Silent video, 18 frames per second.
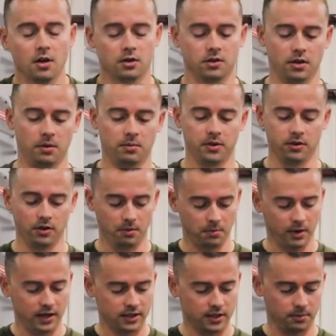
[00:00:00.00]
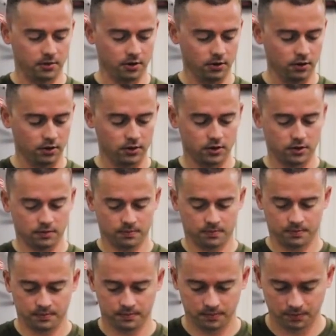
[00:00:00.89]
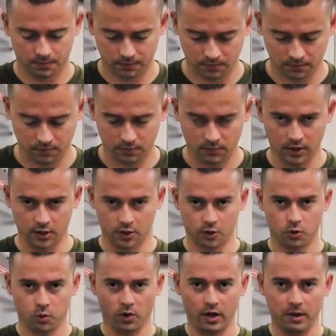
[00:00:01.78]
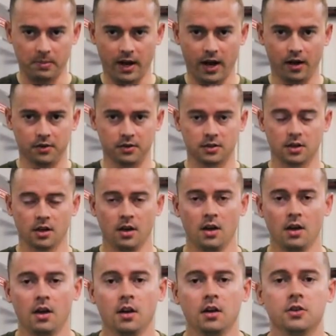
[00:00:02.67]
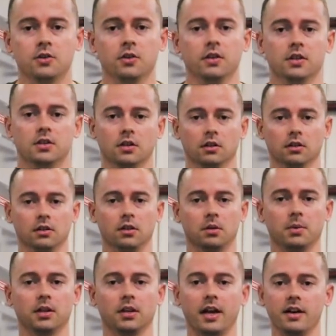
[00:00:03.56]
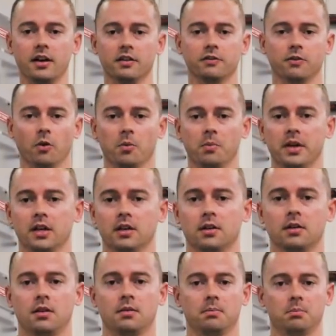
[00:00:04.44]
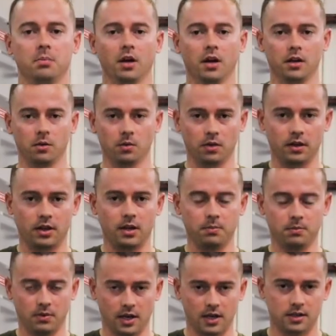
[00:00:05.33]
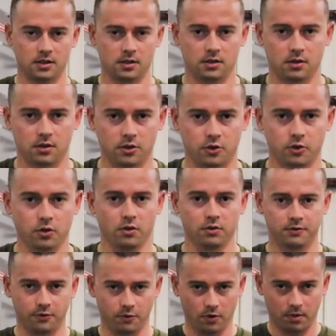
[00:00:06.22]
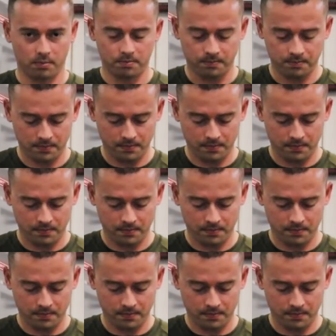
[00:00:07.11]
So I'd be doing bicep curls. These are 20 pounds, so these are a little bit lighter for me, but you want to keep a nice controlled form.